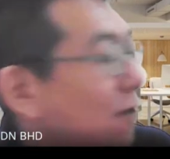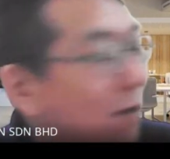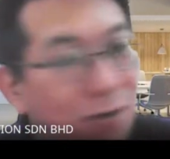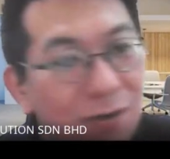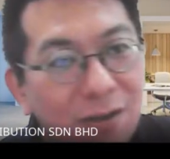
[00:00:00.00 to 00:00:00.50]

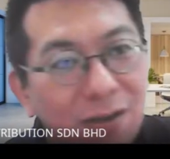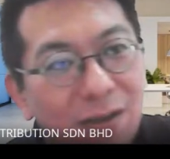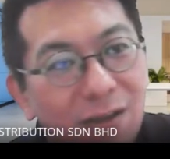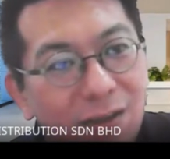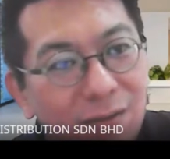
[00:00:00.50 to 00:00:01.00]
4.
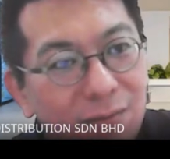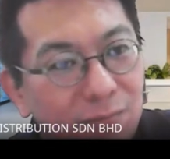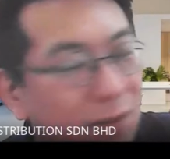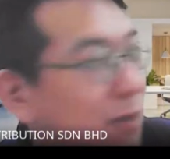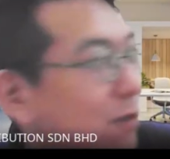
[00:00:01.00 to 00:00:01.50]

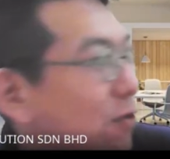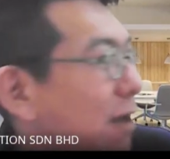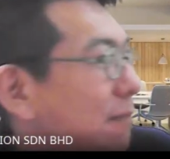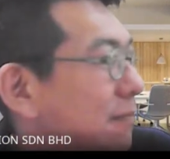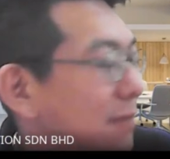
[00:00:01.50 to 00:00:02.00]
Maybe
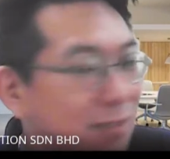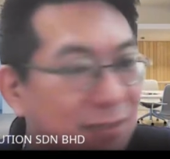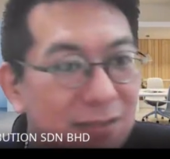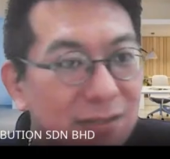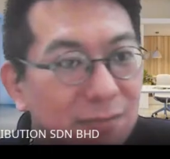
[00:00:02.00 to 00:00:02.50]
you are
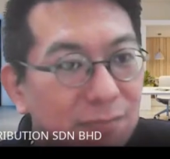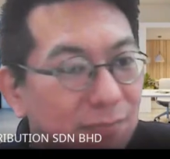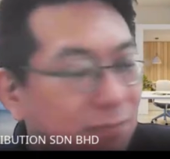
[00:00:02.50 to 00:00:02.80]
missed.